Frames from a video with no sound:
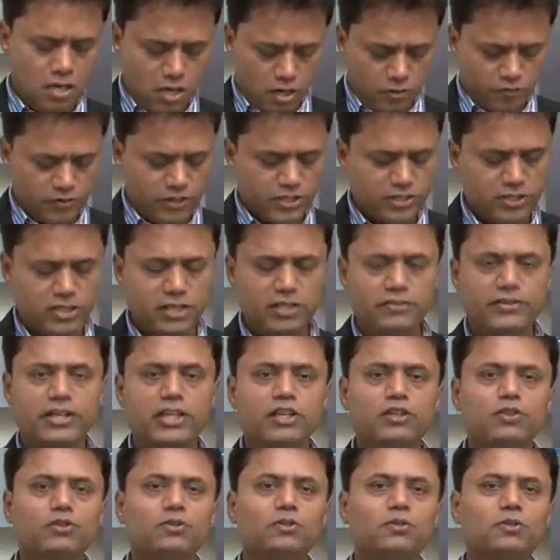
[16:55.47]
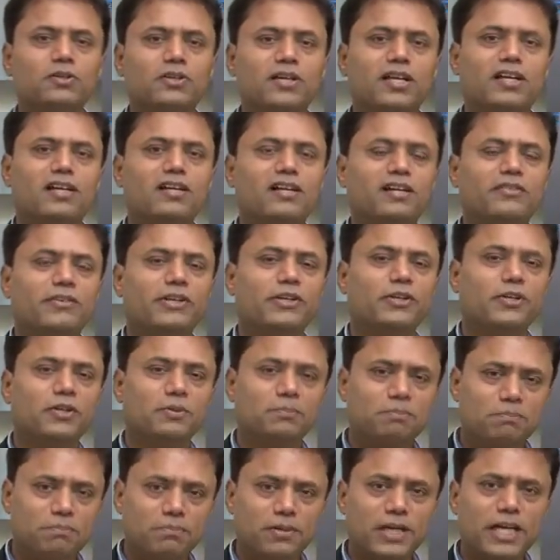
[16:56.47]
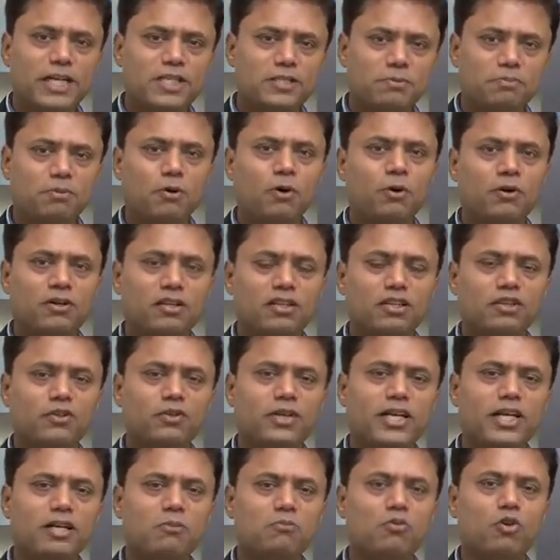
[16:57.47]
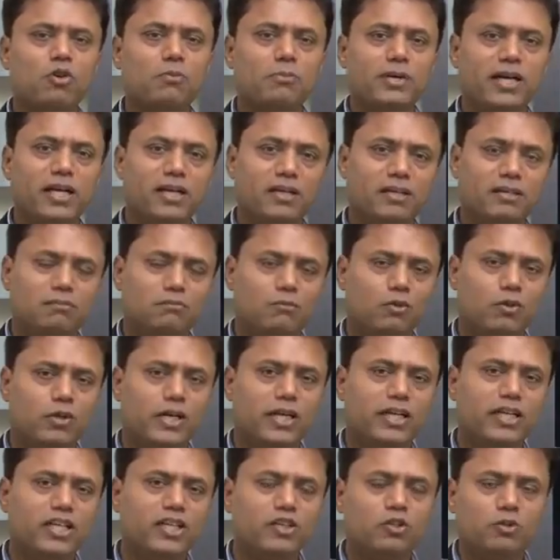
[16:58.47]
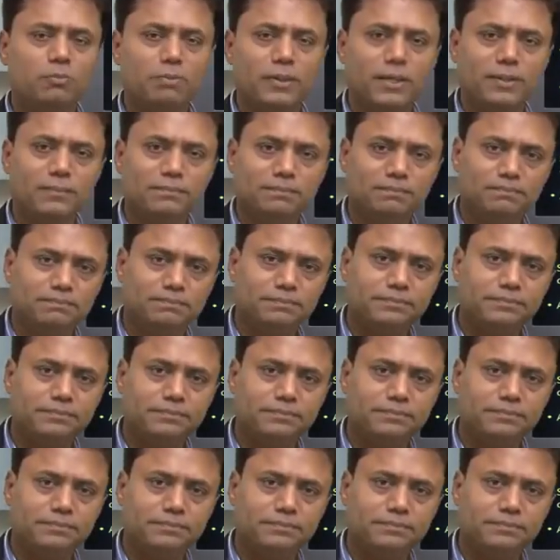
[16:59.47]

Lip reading: Obviously, when you export, you get more money, more Indian rupee.